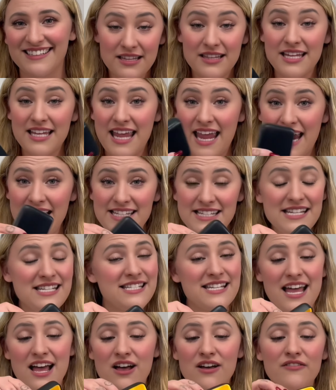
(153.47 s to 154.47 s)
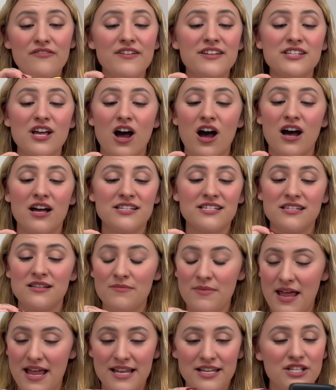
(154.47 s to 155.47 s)
The case itself is awesome
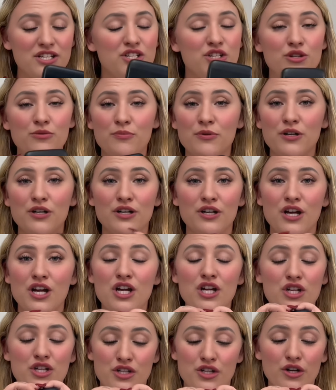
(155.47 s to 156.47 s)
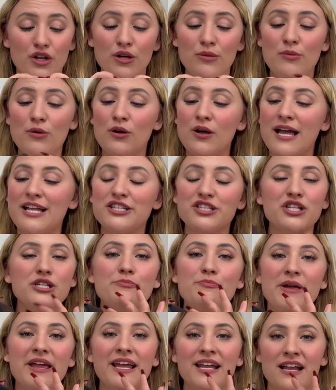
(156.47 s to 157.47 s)
and super durable and just
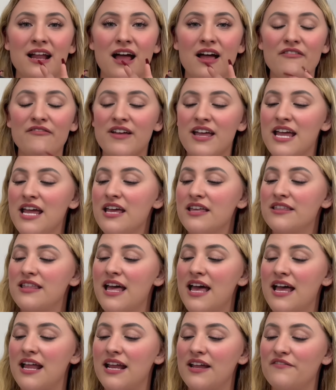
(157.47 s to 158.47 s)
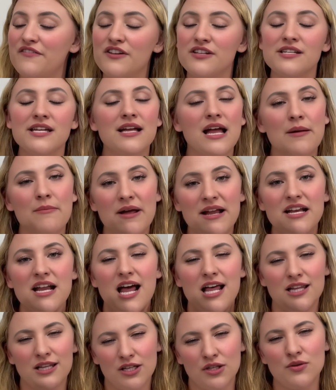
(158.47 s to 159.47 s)
big enough that it feels like I might
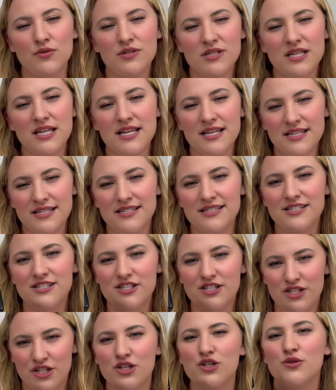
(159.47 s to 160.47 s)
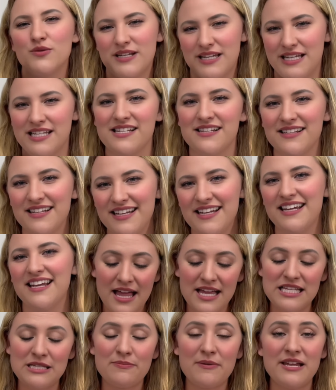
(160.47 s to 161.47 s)
not lose this too easily.
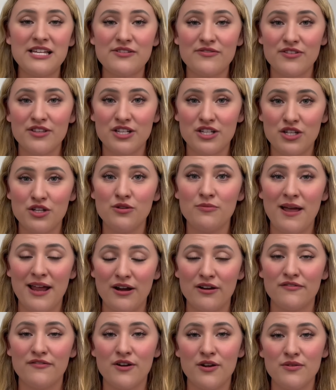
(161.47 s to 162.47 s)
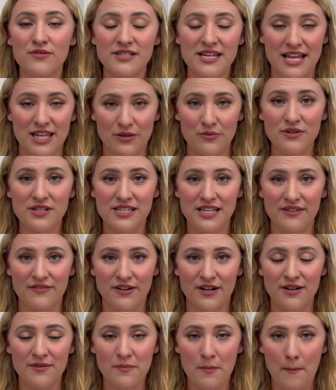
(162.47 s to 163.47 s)
Has space for the 2 microphones and the
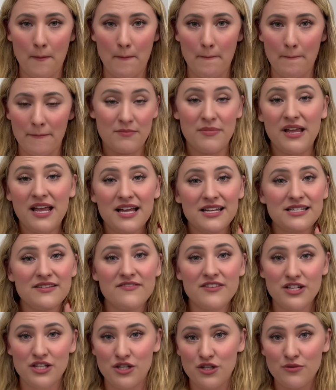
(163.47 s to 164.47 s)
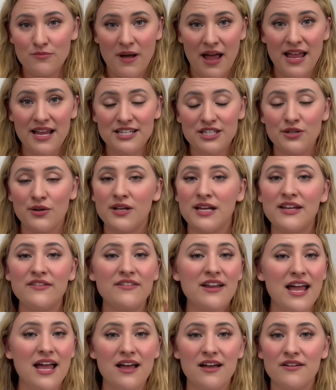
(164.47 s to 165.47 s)
receiver. Because of the 2 mics, you can
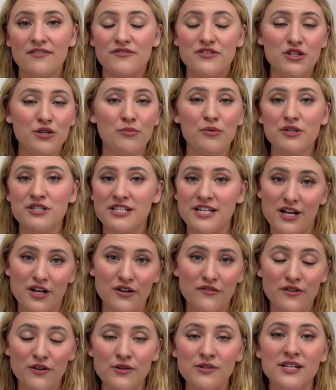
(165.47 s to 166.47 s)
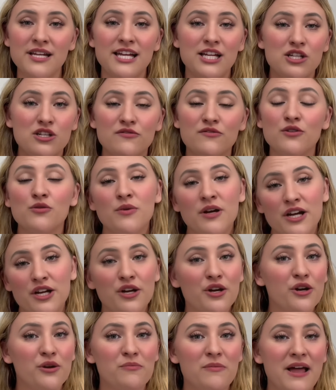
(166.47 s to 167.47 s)
even have 2-person interviews, each of you wearing
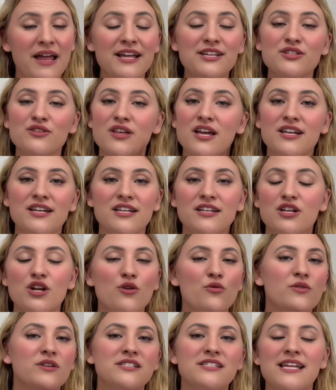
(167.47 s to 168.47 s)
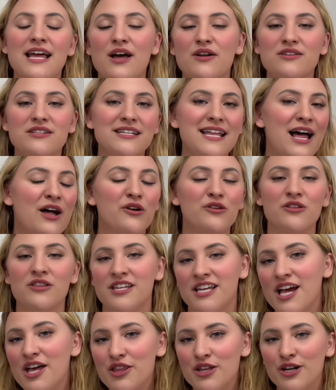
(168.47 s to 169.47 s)
your own mic so that no one sounds louder than
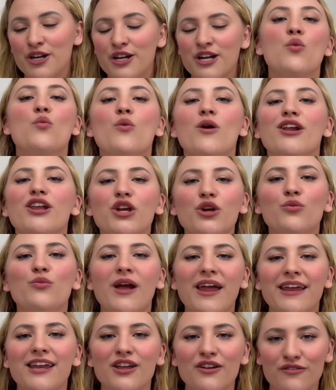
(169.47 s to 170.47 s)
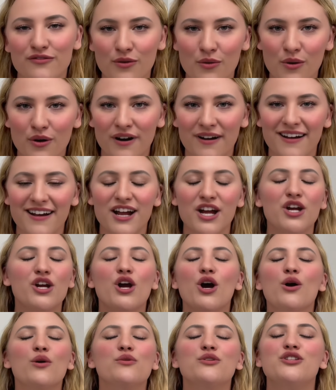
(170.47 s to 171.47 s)
the other. What are you waiting for?
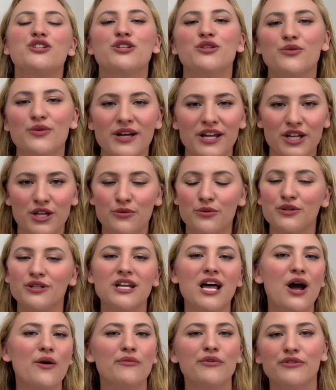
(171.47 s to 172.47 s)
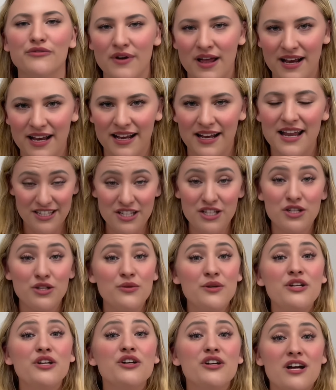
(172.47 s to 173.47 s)
Go do it. You will not regret it. You
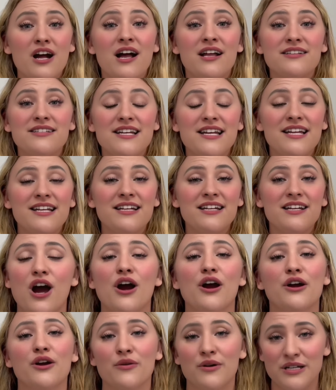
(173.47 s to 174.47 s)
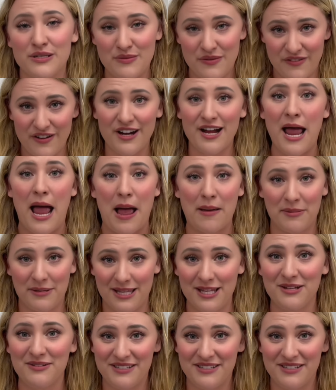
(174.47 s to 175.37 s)
and your content are going to be very happy that you